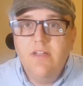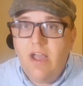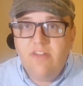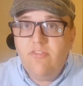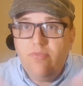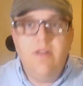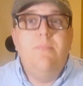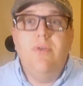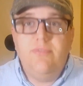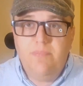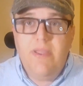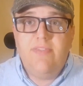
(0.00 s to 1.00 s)
I just want
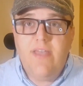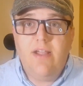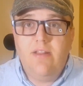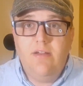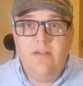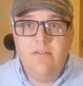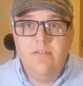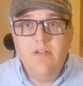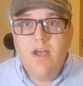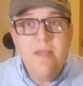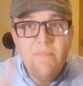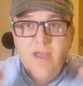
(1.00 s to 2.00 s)
to make that clear.
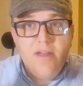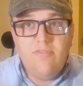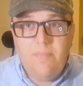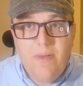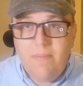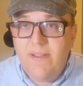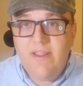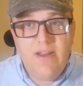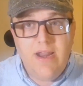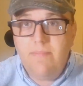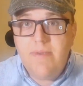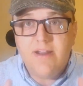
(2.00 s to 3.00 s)
I'm not a Republican
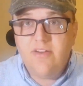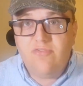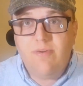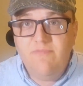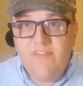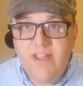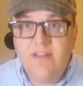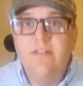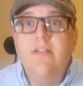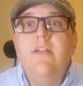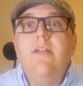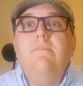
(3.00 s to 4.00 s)
and I'm not a Trump fan.
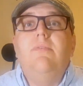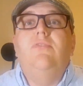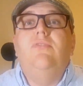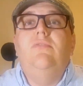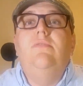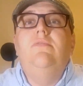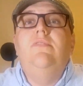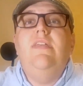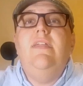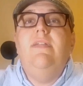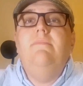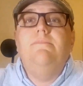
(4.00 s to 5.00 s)
But
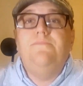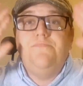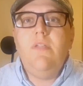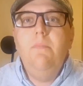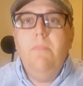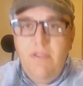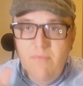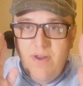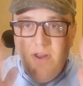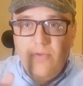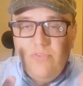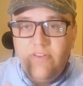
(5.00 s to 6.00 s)
you
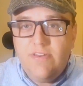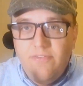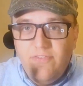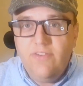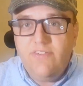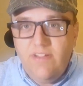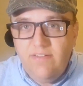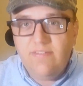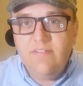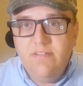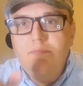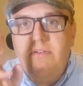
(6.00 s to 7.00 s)
want to know what the difference
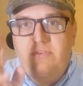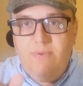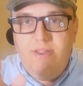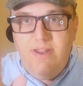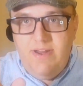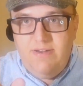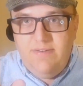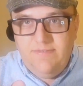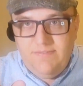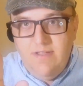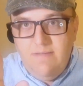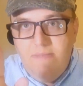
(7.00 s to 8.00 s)
is between
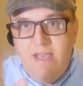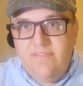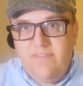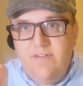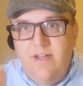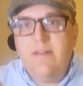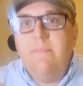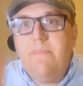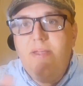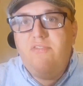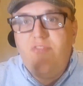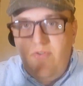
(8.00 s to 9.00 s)
Mastodon and
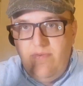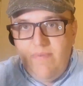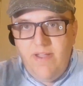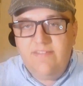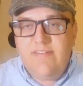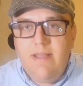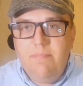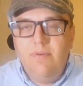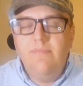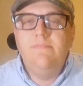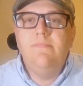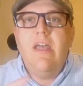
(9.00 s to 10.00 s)
BitChute in my
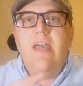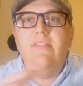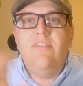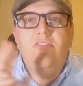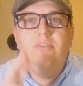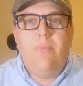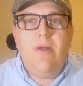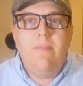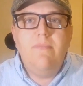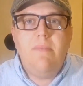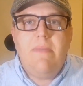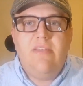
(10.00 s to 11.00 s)
example? And this is the
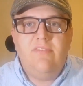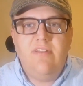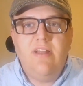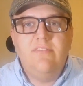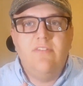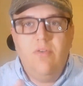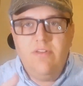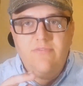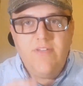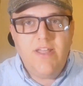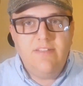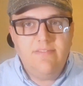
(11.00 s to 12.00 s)
problem that Mastodon's going to
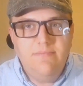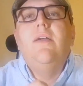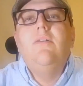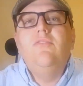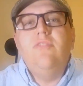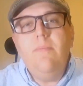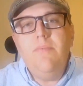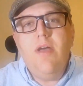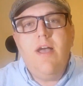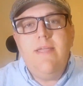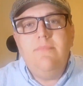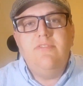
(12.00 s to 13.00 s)
face.
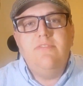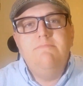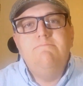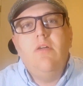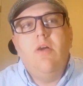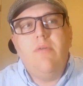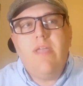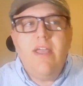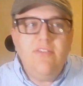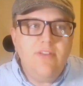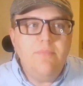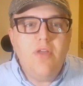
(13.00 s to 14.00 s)
Sometimes
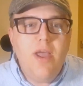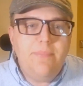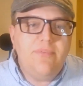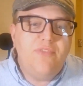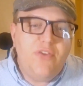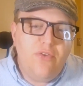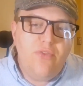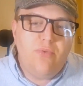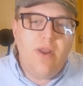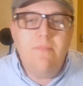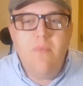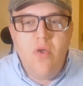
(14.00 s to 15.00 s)
if you're in the
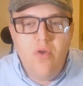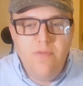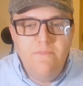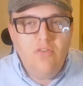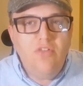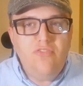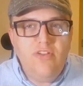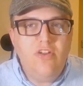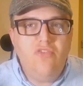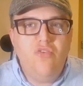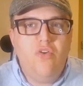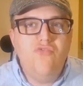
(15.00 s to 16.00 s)
right mood, listening
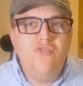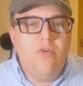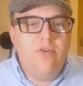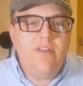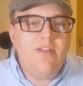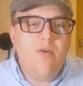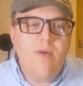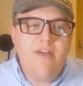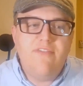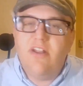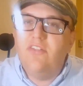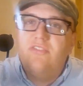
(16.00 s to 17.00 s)
to George Norrie go
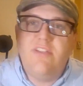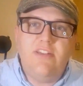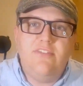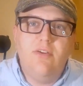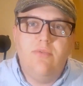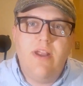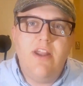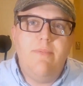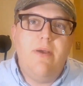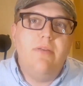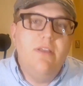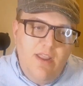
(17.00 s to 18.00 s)
off on a schizo rant
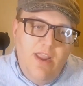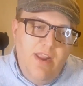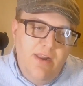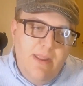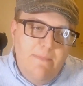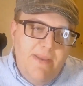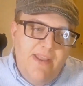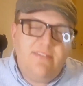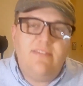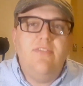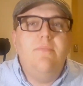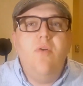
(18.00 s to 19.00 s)
about alien
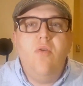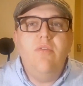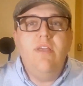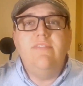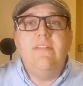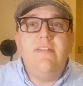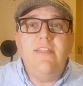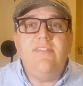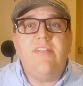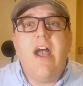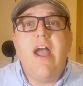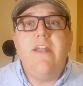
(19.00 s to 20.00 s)
bases on the moon is at
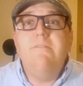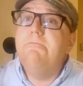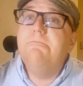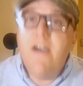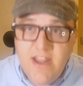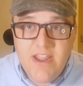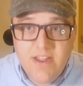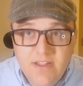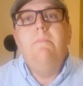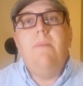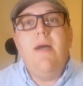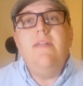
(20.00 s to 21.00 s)
least kind of funny.
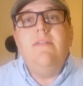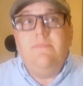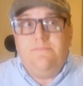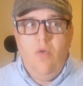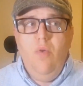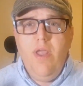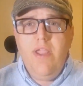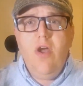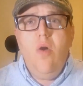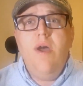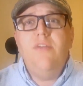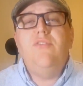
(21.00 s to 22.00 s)
But when I
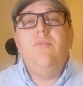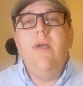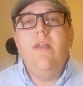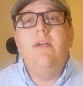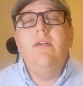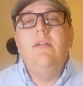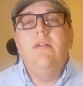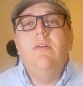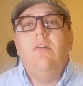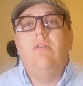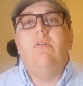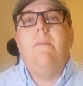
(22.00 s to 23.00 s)
go on Twitter
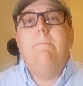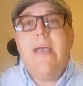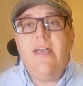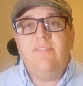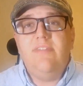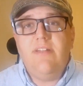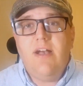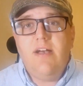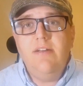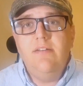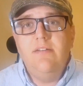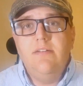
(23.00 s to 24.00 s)
or on
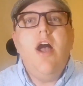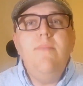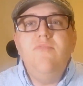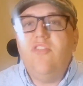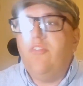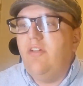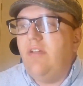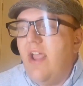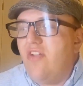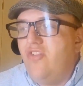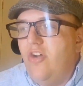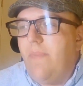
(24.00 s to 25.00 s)
Mastodon, I'm just
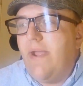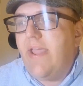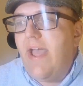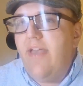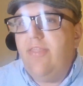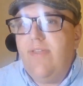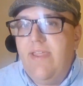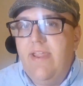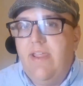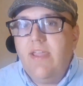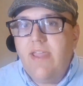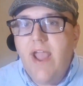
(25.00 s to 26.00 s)
lectured by
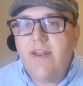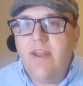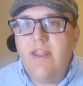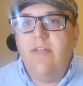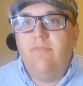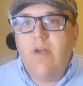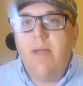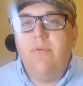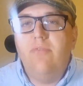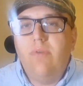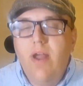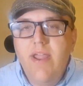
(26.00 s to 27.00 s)
Kathleen Kennedy and
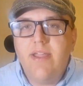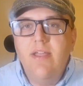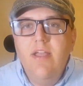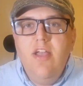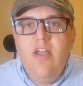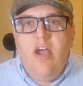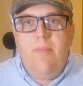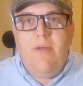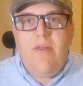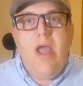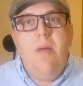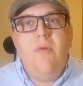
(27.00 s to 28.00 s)
Robert Reich
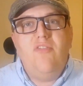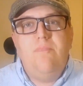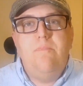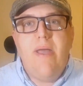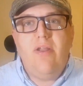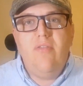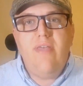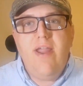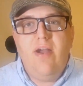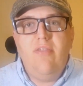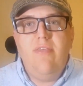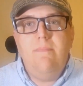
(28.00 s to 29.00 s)
about how much better
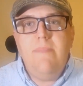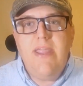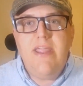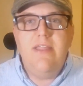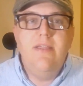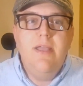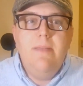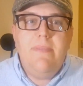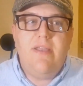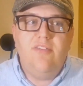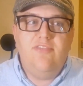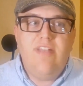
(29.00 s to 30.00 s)
they are than me
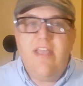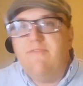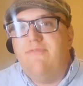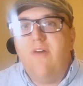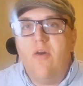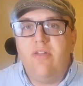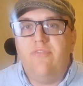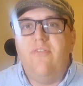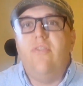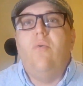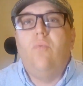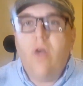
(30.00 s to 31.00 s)
because they voted
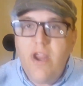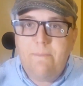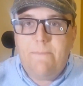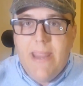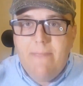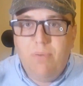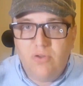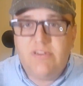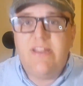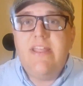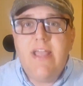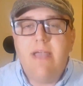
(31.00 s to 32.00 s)
for the right people,
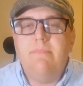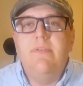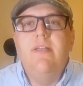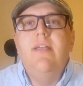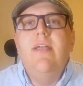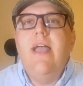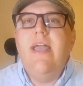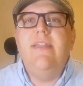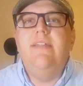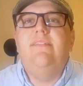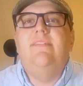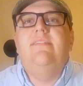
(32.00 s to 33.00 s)
TM.
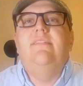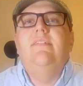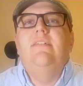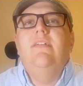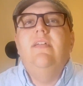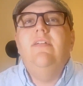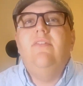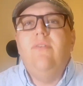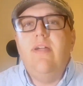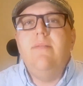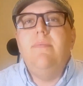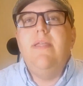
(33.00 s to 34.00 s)
And it's
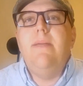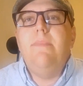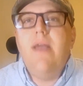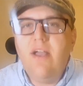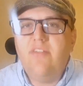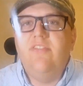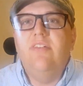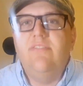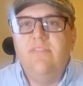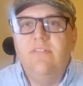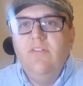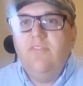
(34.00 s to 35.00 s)
incredibly
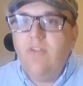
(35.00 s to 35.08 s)
obnoxious.